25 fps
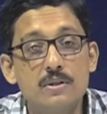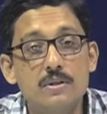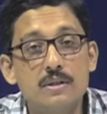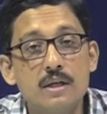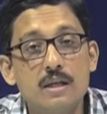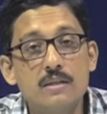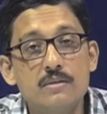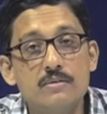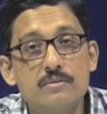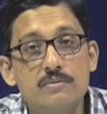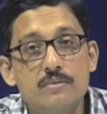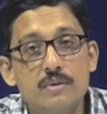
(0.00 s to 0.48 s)

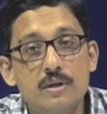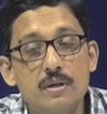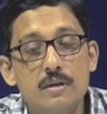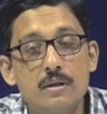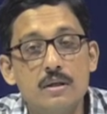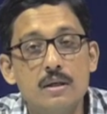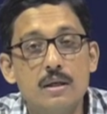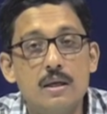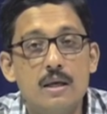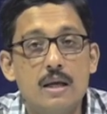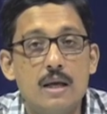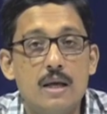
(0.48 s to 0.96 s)
transfer,
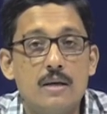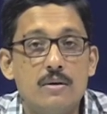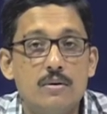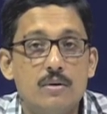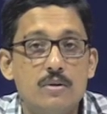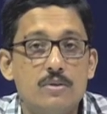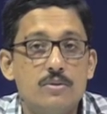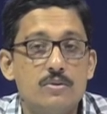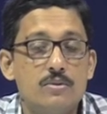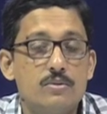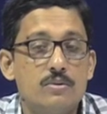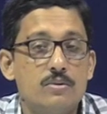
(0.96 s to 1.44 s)
and
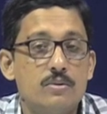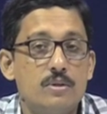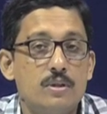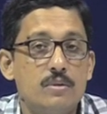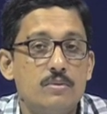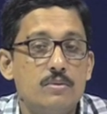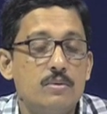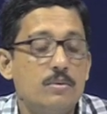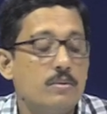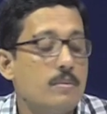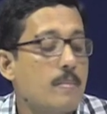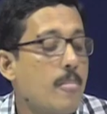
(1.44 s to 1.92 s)
also
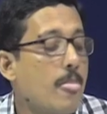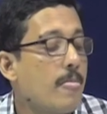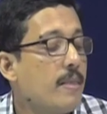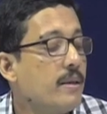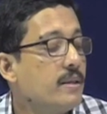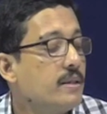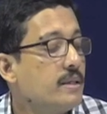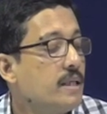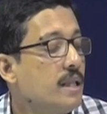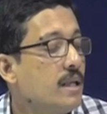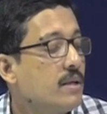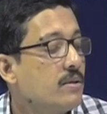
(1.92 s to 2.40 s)

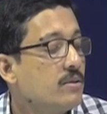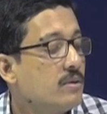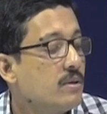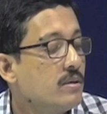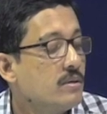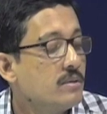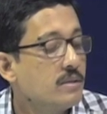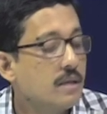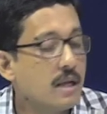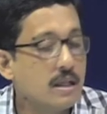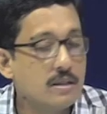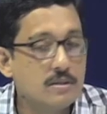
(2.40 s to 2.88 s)
this
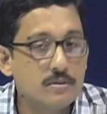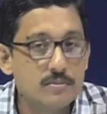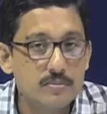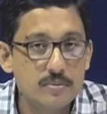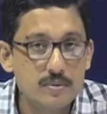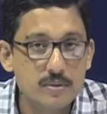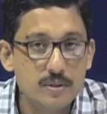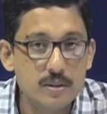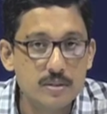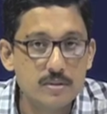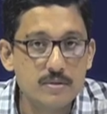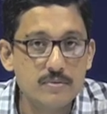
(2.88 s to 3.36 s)
electron
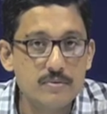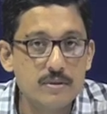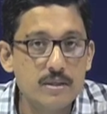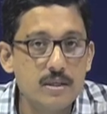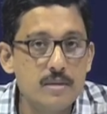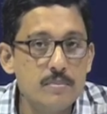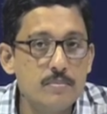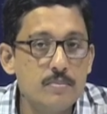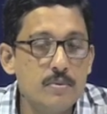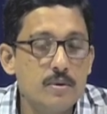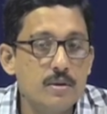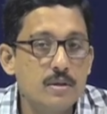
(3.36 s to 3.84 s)
transport is a
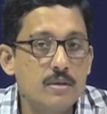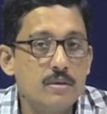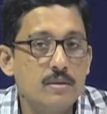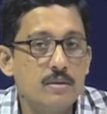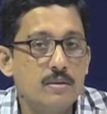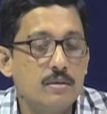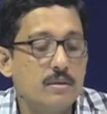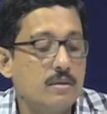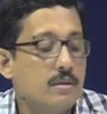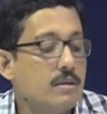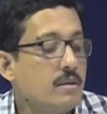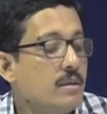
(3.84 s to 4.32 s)
very
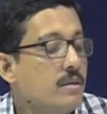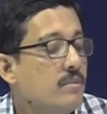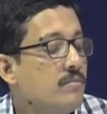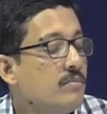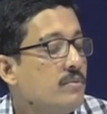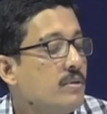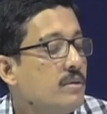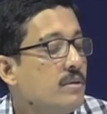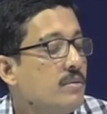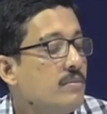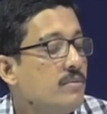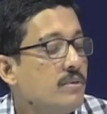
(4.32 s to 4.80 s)
important
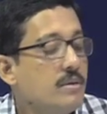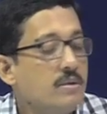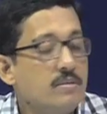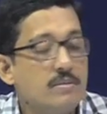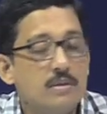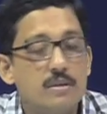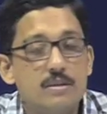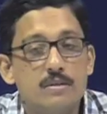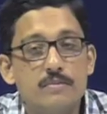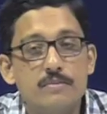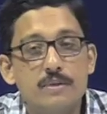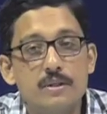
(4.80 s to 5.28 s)

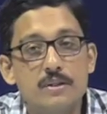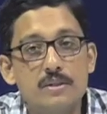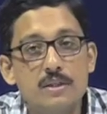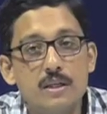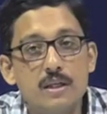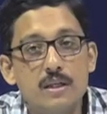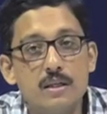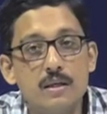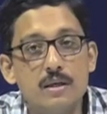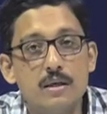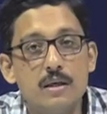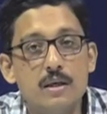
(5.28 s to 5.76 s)
phenomena,
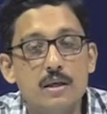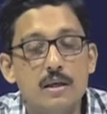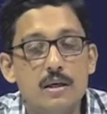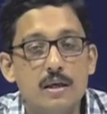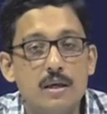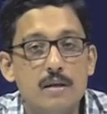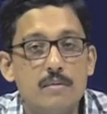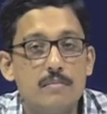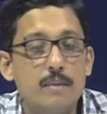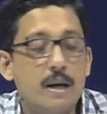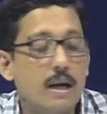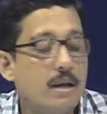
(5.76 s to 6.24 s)
especially
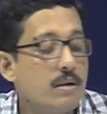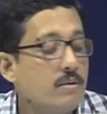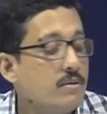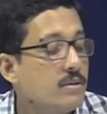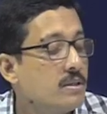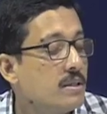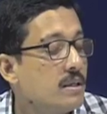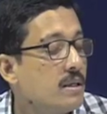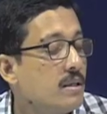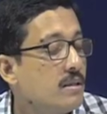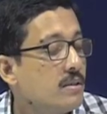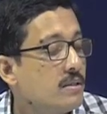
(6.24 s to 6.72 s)
in
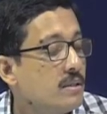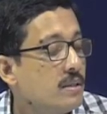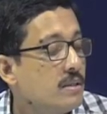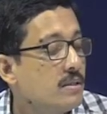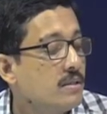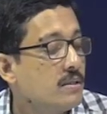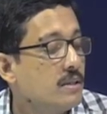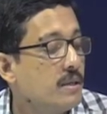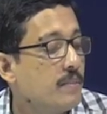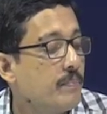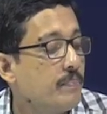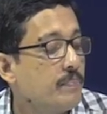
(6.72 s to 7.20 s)
biological
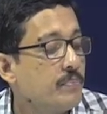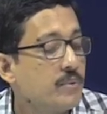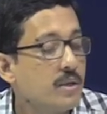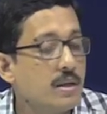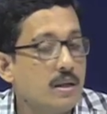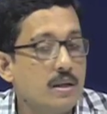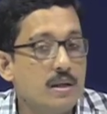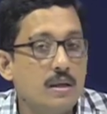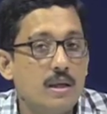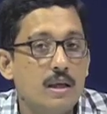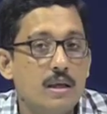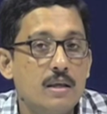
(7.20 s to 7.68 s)
system,
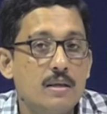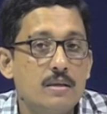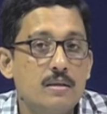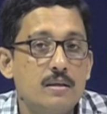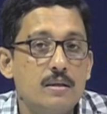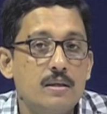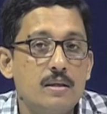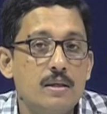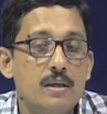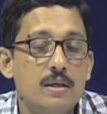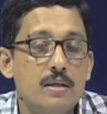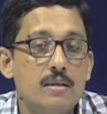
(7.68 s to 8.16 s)
like
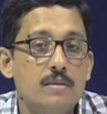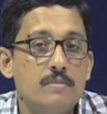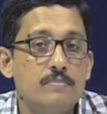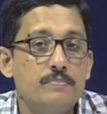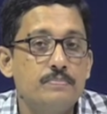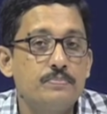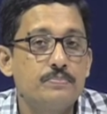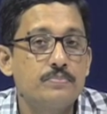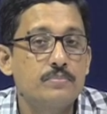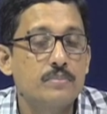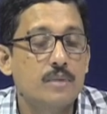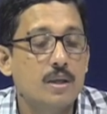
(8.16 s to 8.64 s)
in
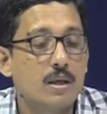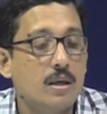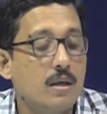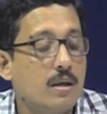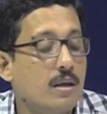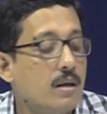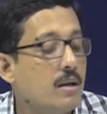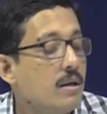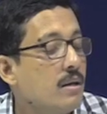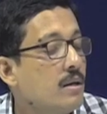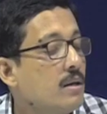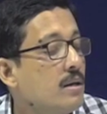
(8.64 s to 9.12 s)

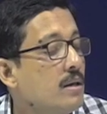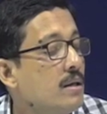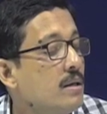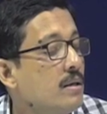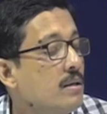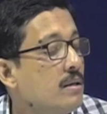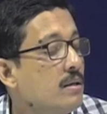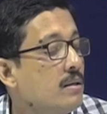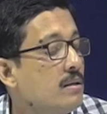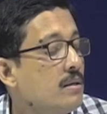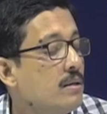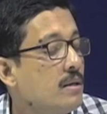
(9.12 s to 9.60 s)

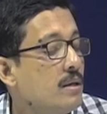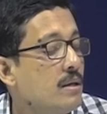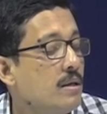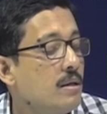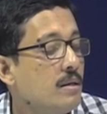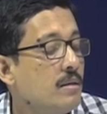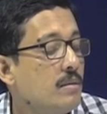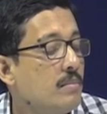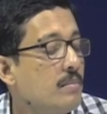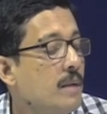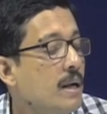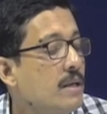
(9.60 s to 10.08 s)

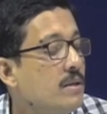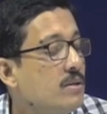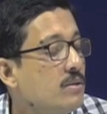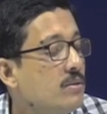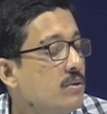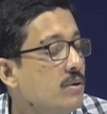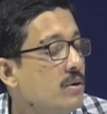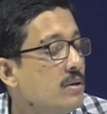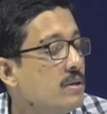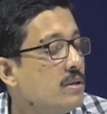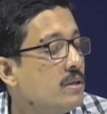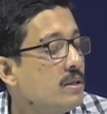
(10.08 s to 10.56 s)

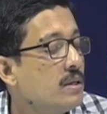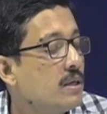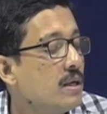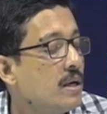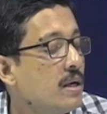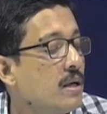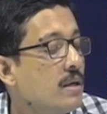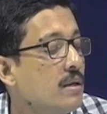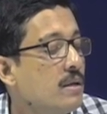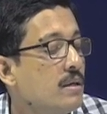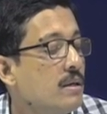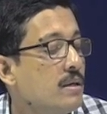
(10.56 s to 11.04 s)

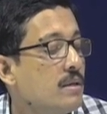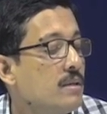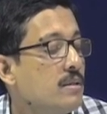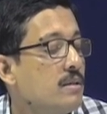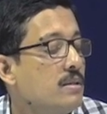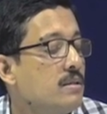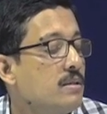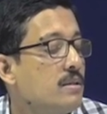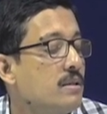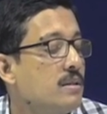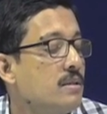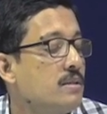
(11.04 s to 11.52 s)
mitochondria. There
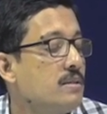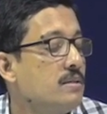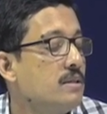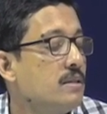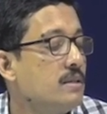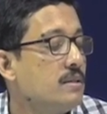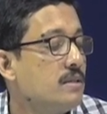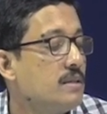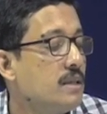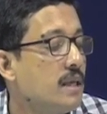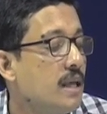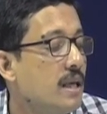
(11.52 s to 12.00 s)
is
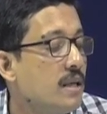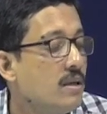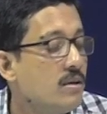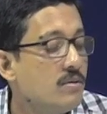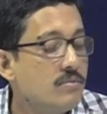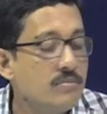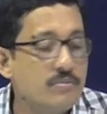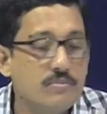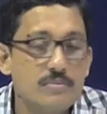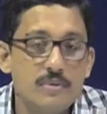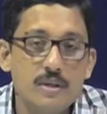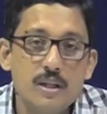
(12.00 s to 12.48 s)
a chain
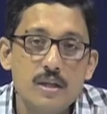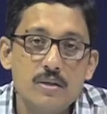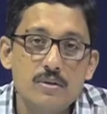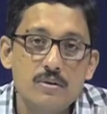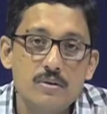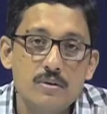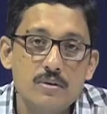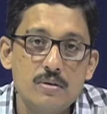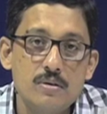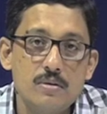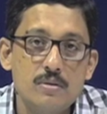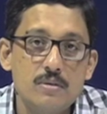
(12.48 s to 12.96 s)
of
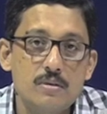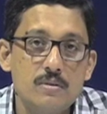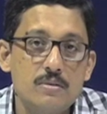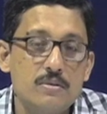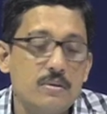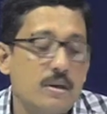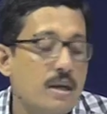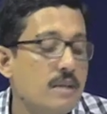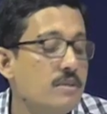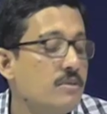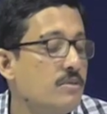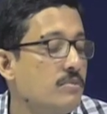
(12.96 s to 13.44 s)
electron
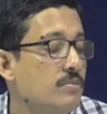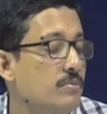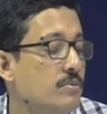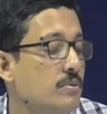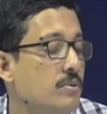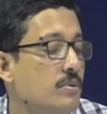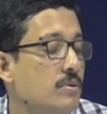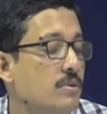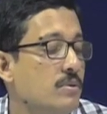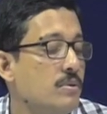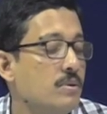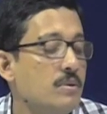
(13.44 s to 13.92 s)

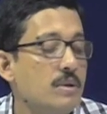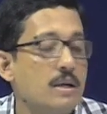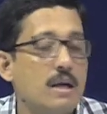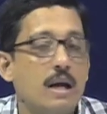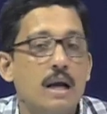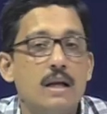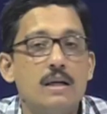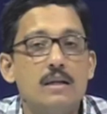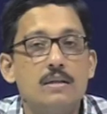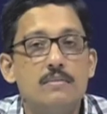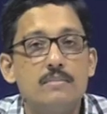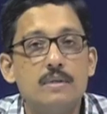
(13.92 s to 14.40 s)
transport. Okay,
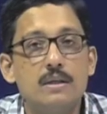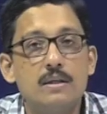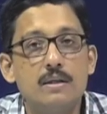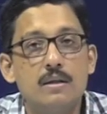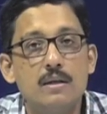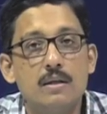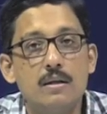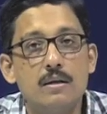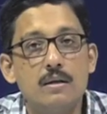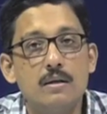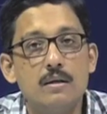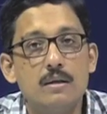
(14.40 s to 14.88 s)

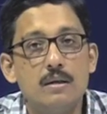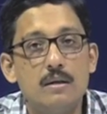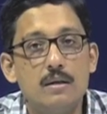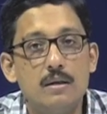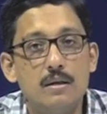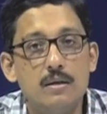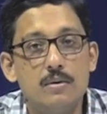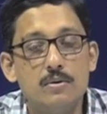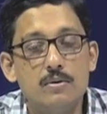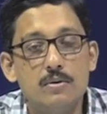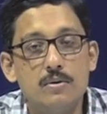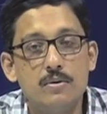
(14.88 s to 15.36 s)
ultimately
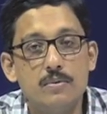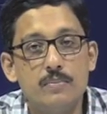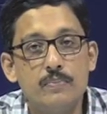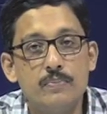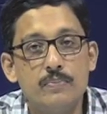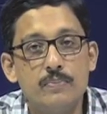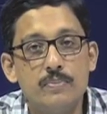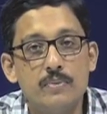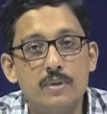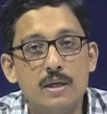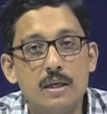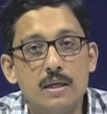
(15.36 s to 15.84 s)

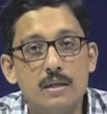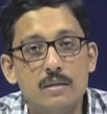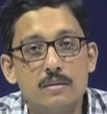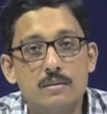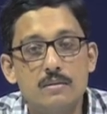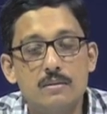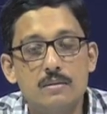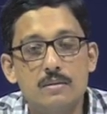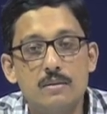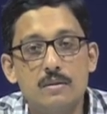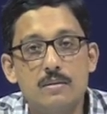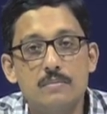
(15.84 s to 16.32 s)
that
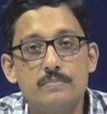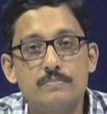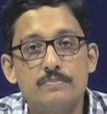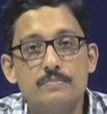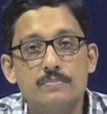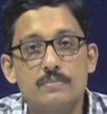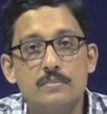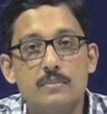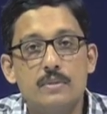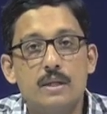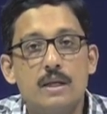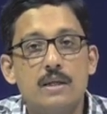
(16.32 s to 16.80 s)

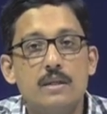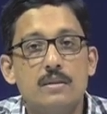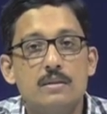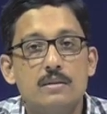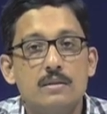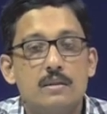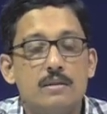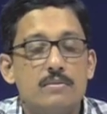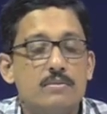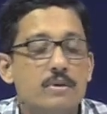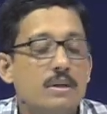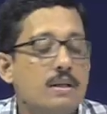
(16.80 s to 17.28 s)
is
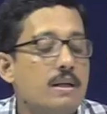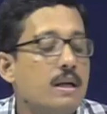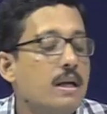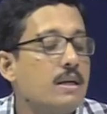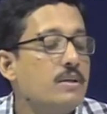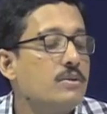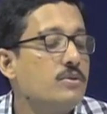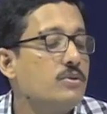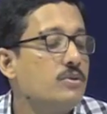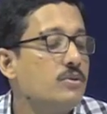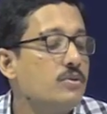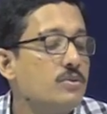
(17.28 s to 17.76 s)
giving
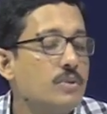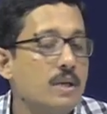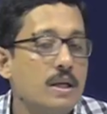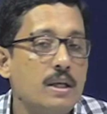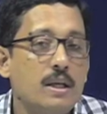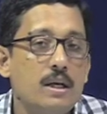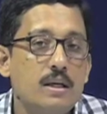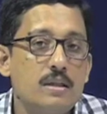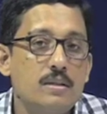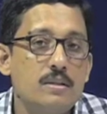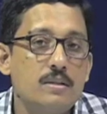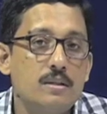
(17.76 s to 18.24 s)
rise to
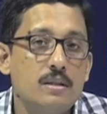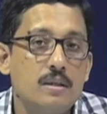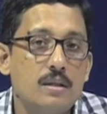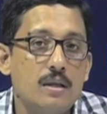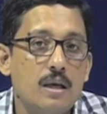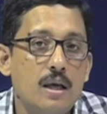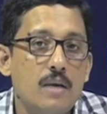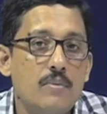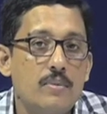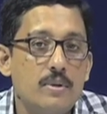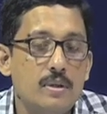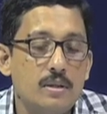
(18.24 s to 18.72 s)
energy.
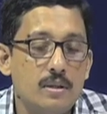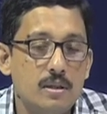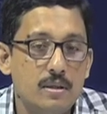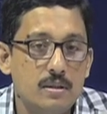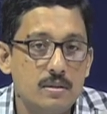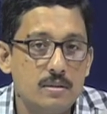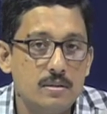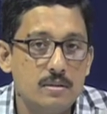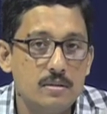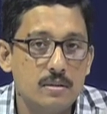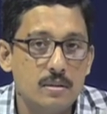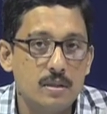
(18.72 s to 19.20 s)
I mean,
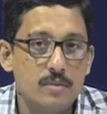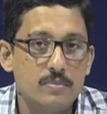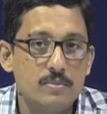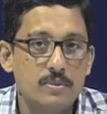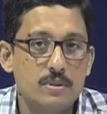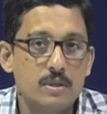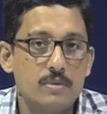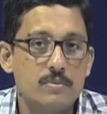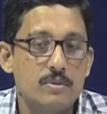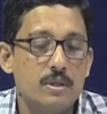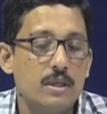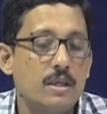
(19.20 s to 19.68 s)
it
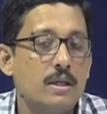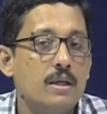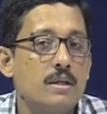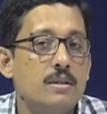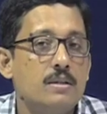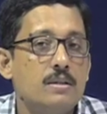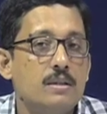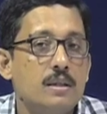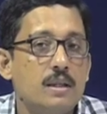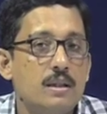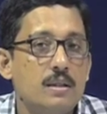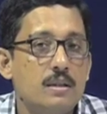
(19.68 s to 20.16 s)
gives out
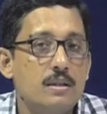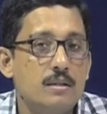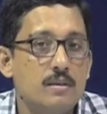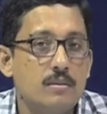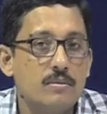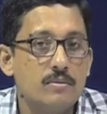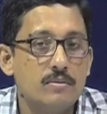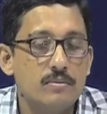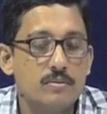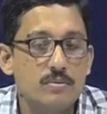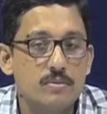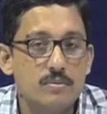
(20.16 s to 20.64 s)
energy, and
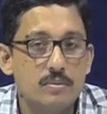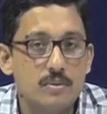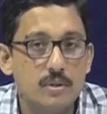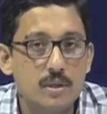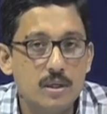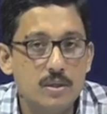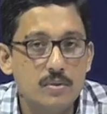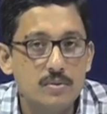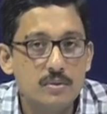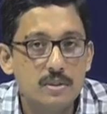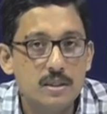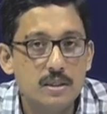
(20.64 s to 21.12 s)

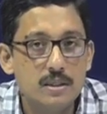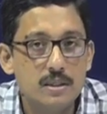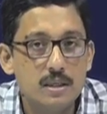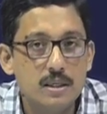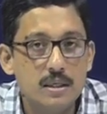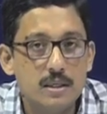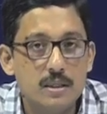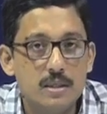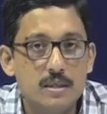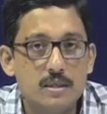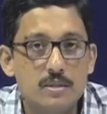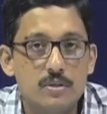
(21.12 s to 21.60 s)
using
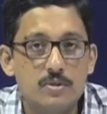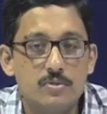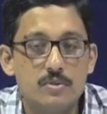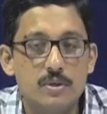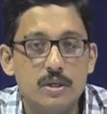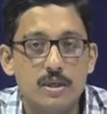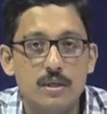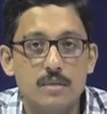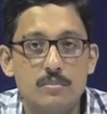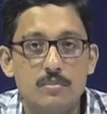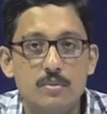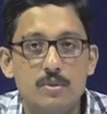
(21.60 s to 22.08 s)
that energy we
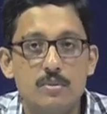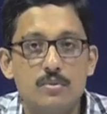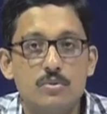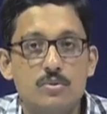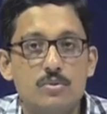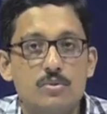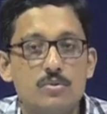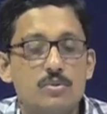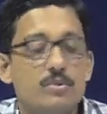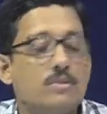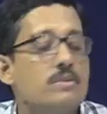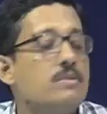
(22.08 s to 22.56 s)
are able to
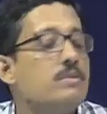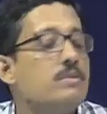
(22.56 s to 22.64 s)
do